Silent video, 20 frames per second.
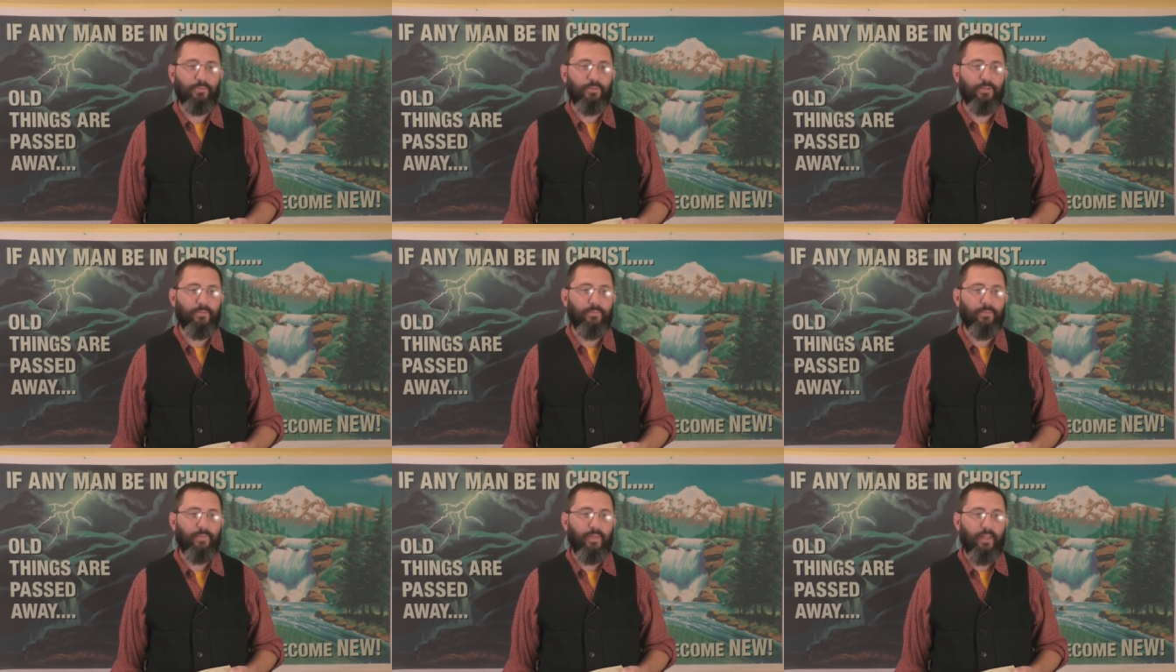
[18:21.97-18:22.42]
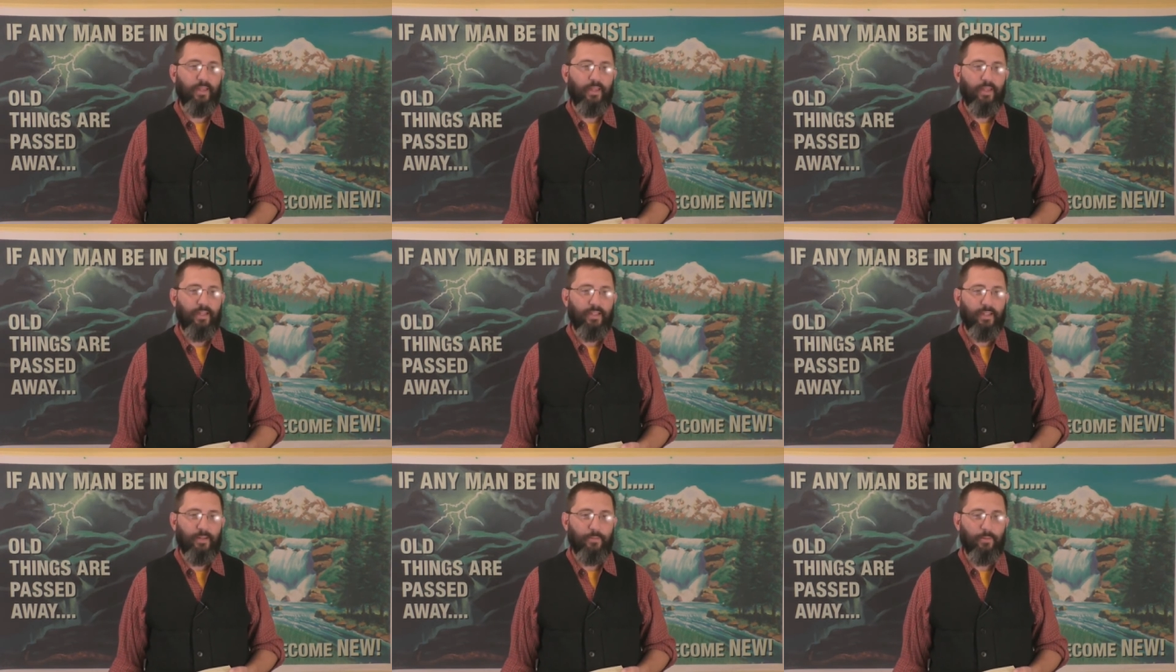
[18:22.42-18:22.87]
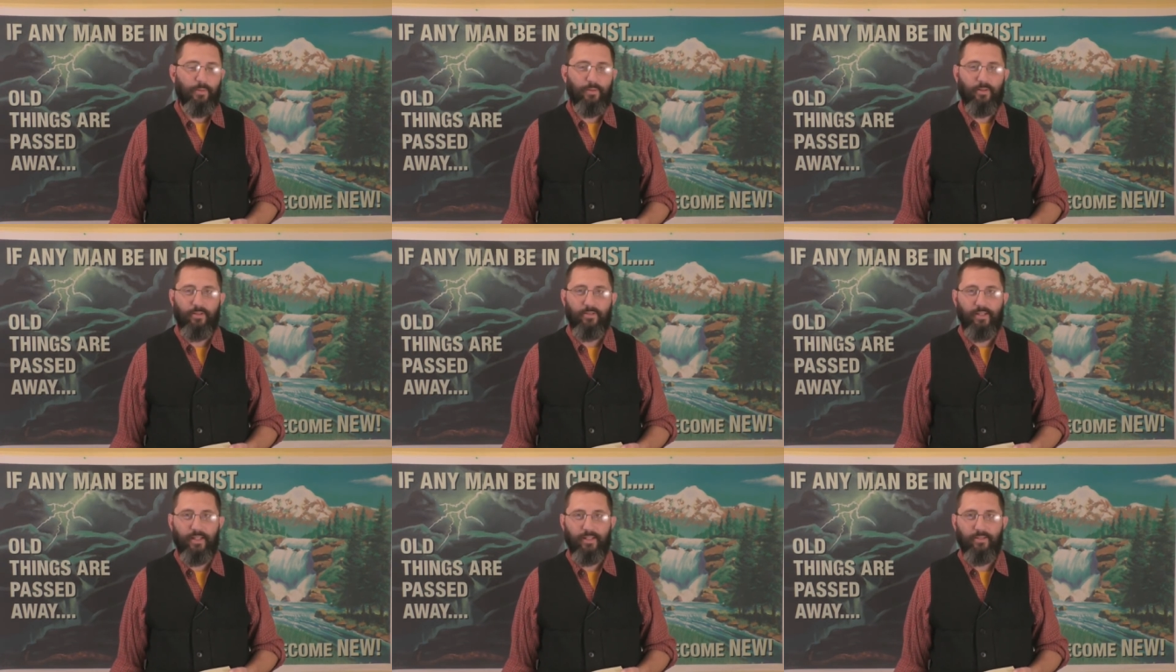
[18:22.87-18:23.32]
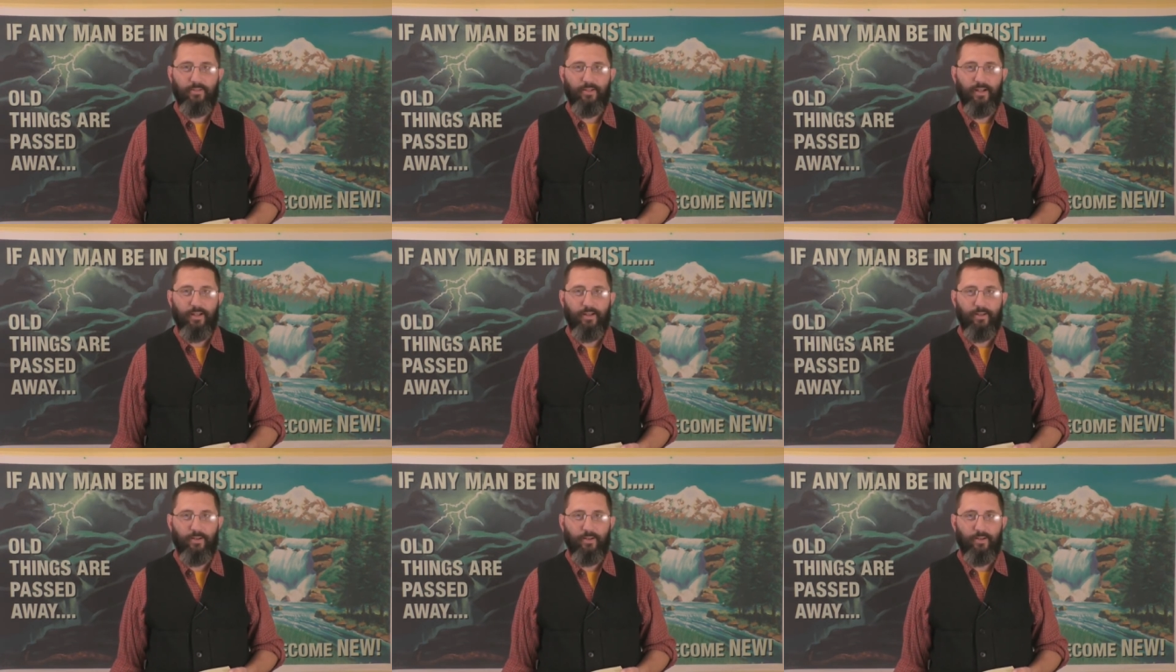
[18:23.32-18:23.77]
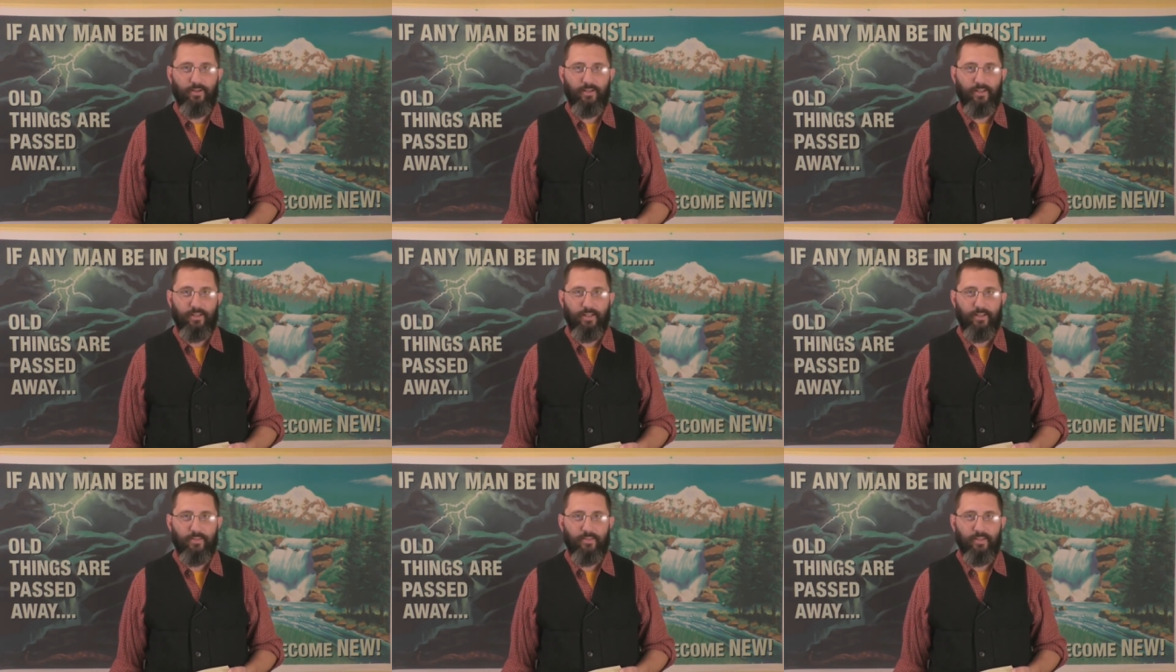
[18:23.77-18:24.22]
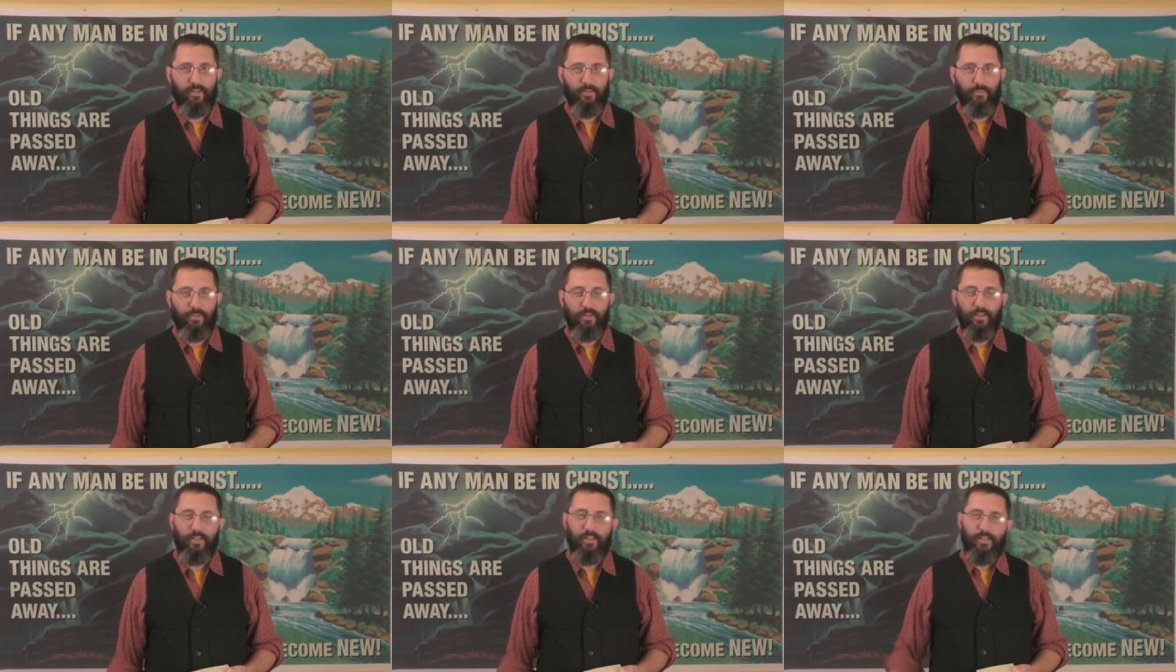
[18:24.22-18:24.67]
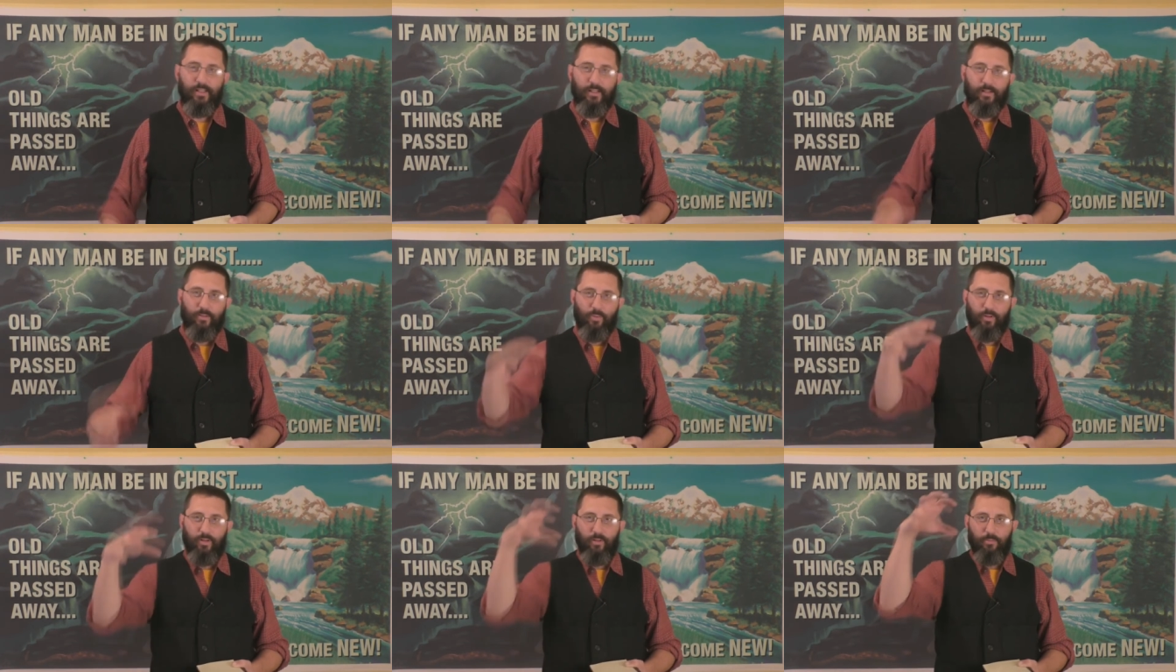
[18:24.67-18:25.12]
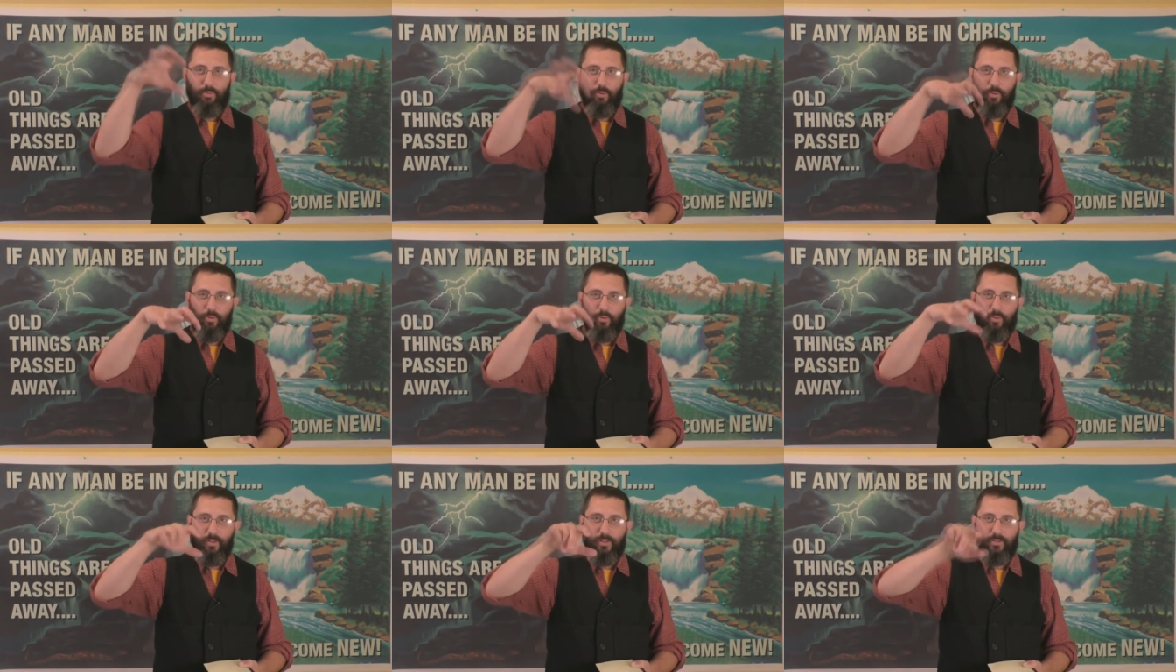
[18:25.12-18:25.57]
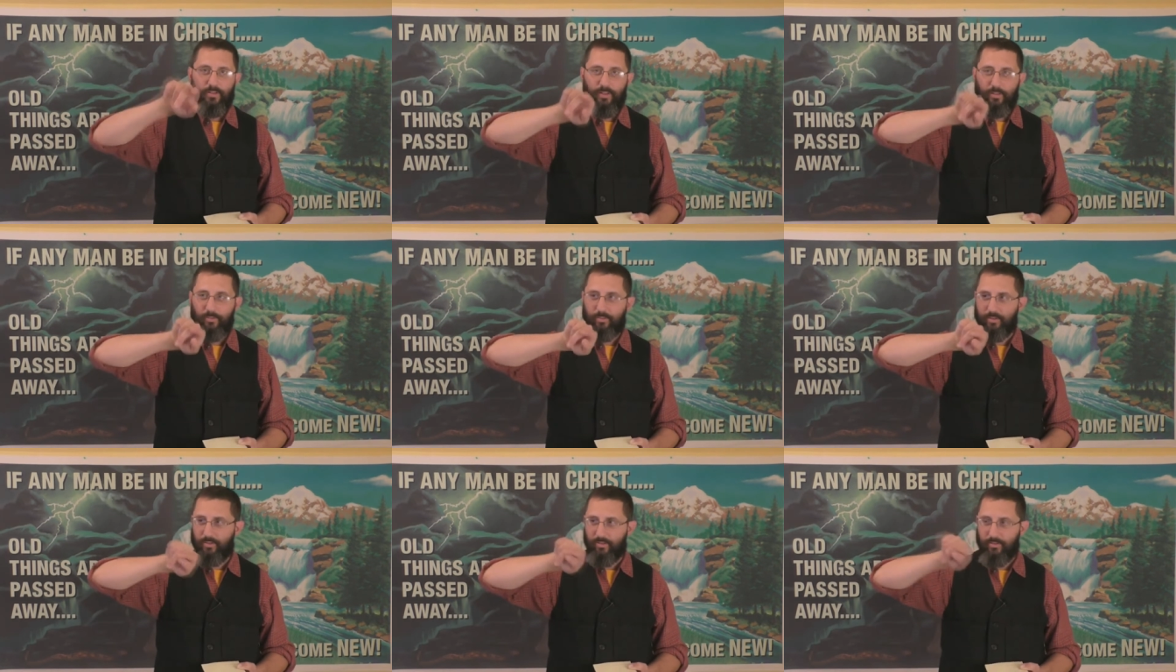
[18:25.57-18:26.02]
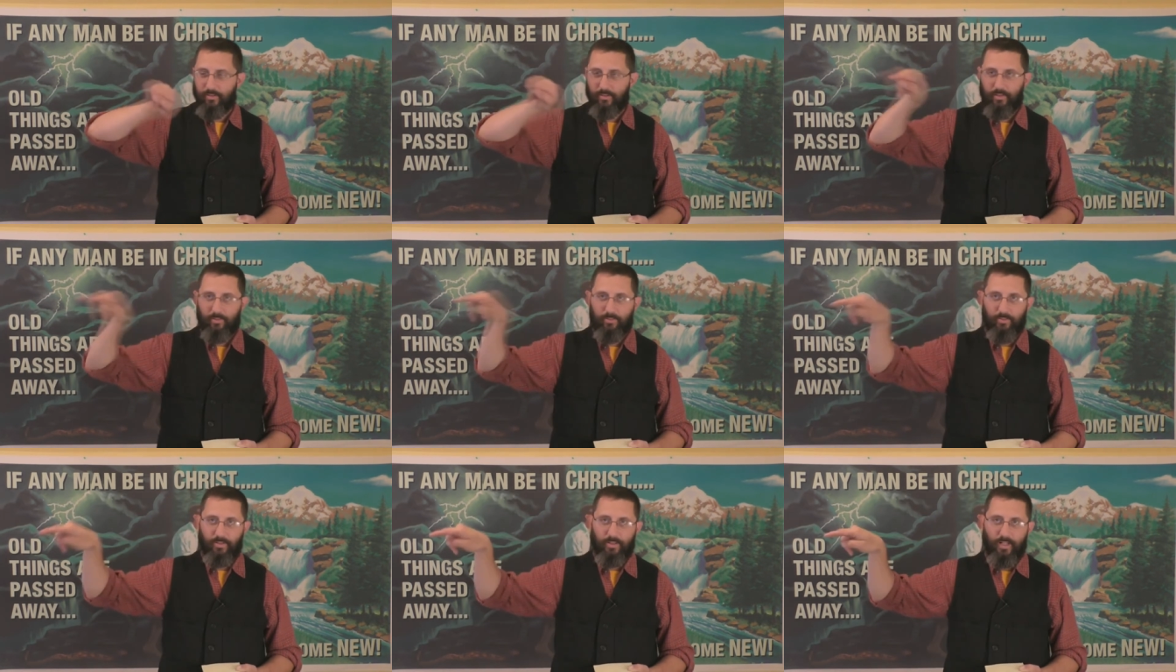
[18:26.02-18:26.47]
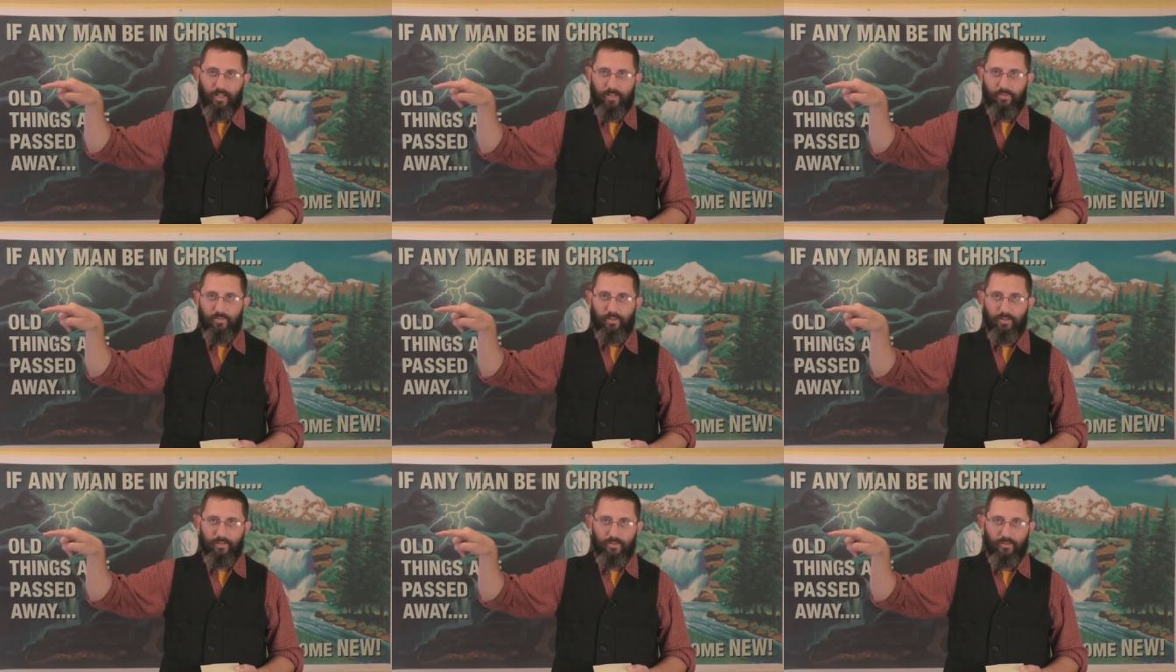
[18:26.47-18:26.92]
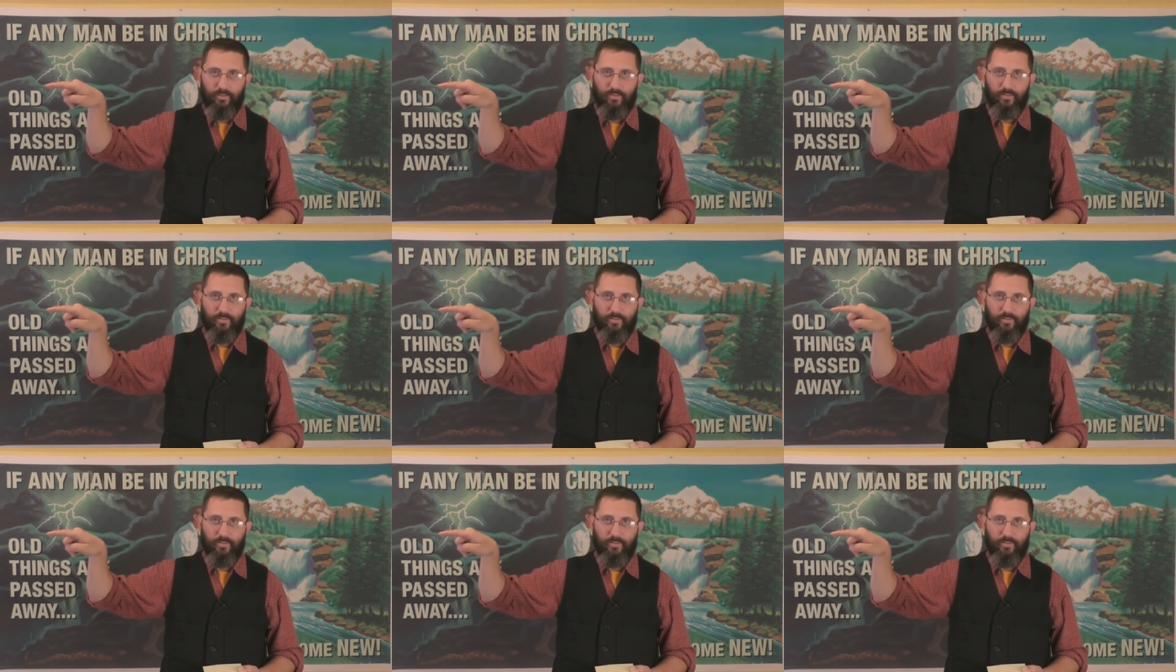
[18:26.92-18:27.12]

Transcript: But yeah, I remember the dead groundhog in that thing. But where the pool was, there was a there was kind of a